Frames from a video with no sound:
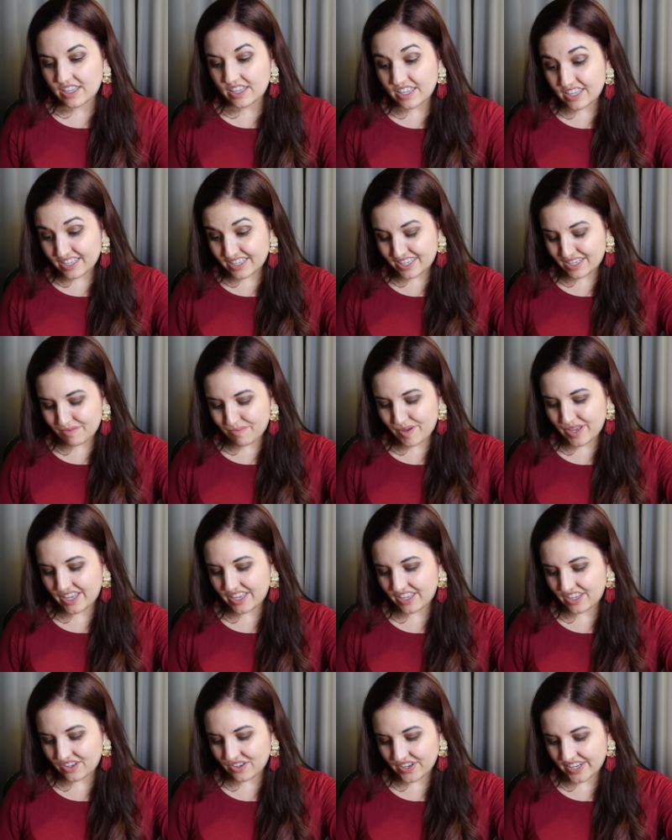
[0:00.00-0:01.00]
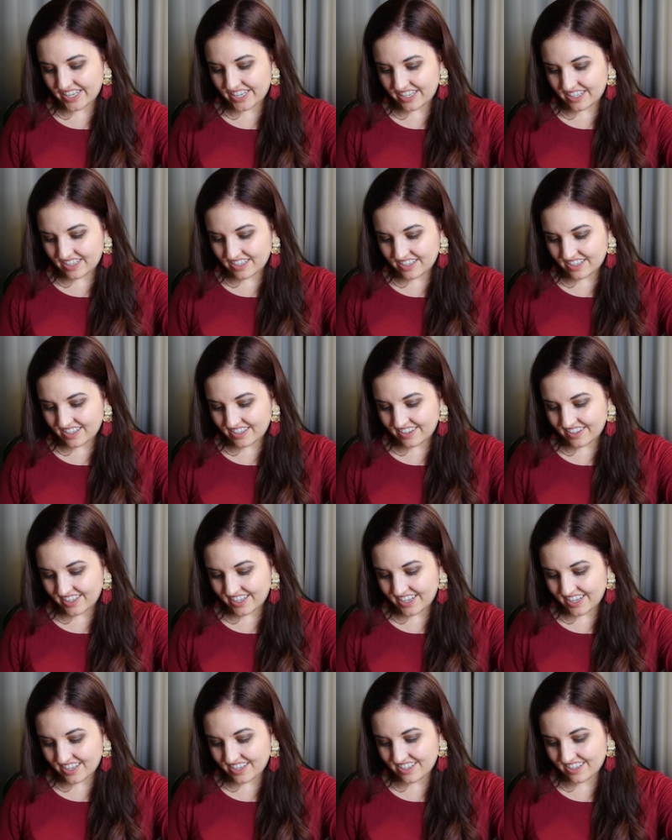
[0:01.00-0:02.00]
easy being green.
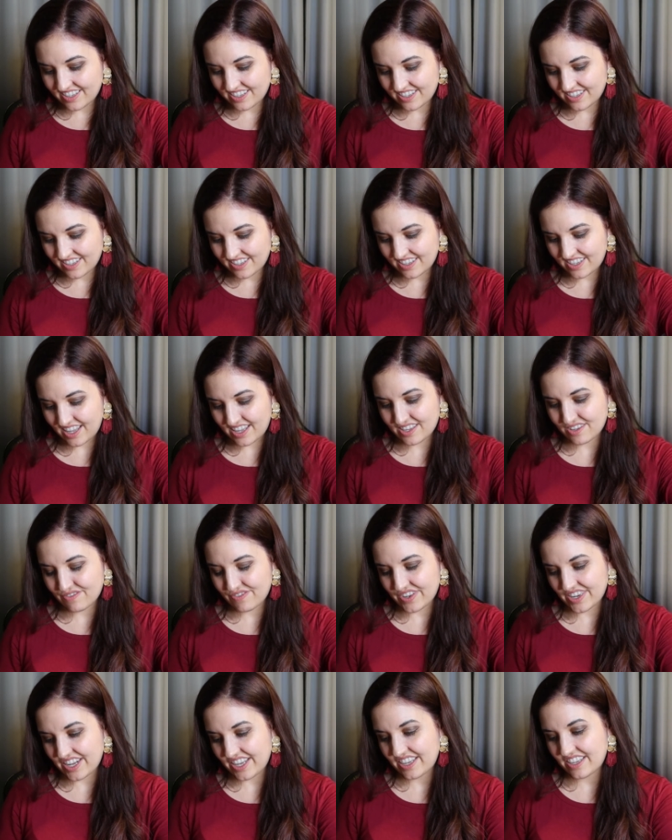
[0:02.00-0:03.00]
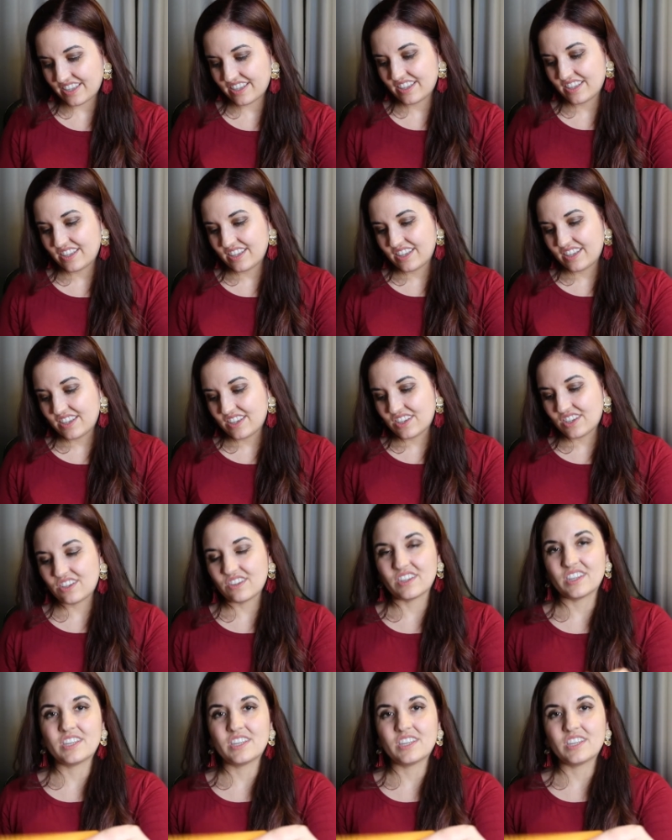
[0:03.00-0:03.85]
Okay, that's funny. So